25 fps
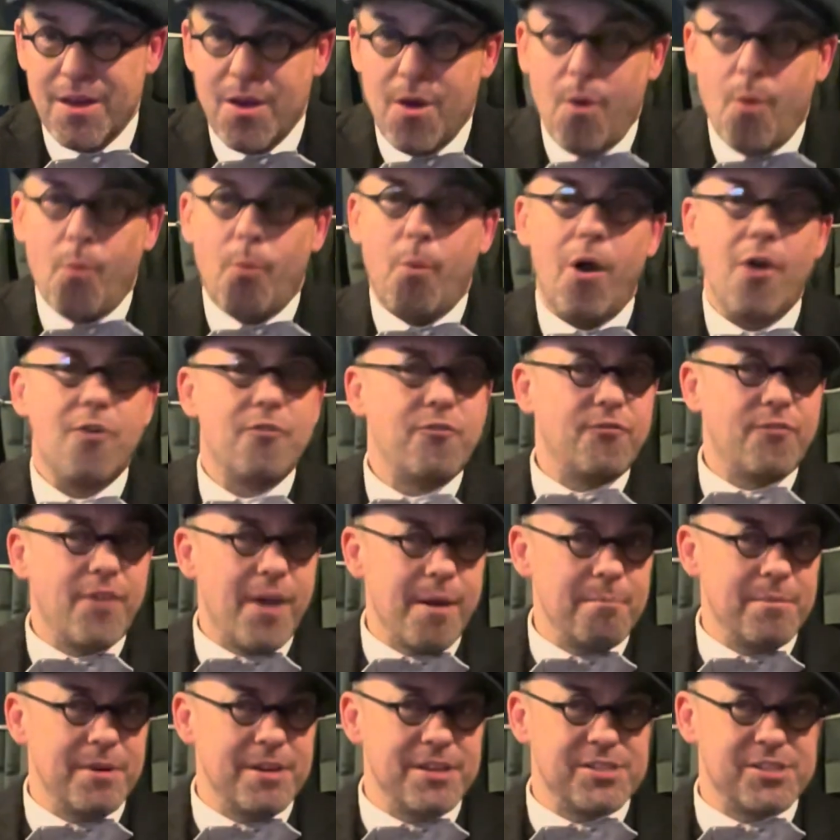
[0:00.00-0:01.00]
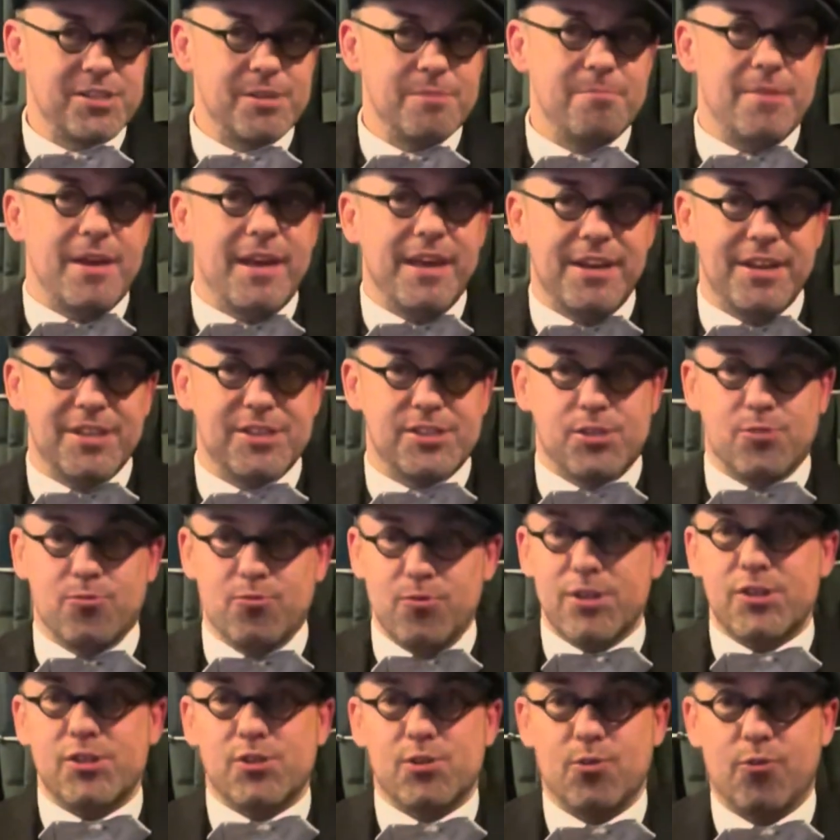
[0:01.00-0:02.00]
While feminism in its
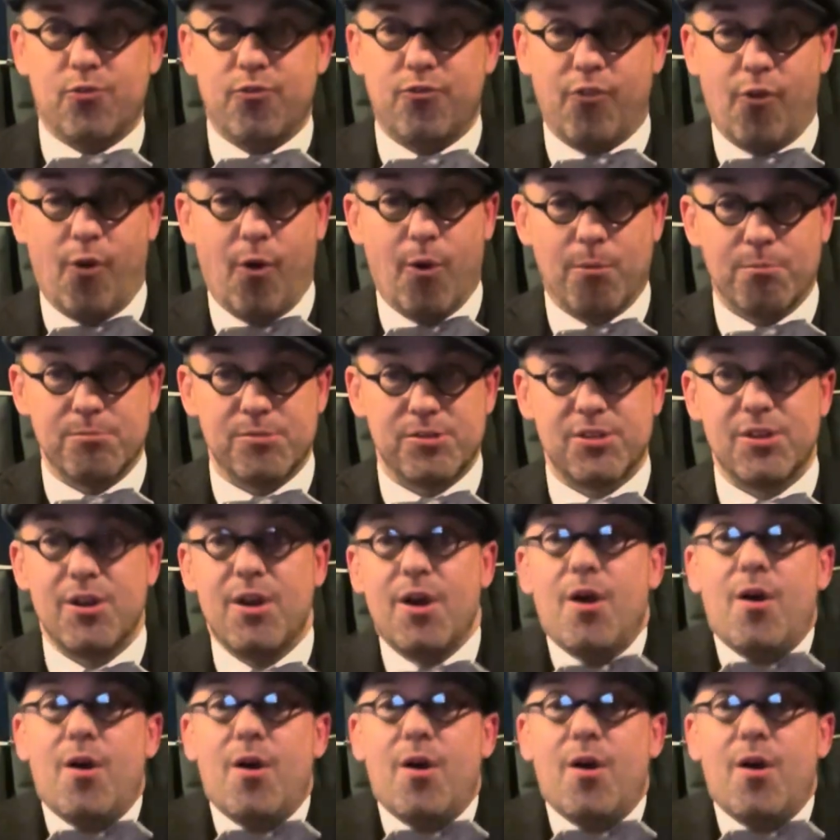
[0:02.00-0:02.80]
original forms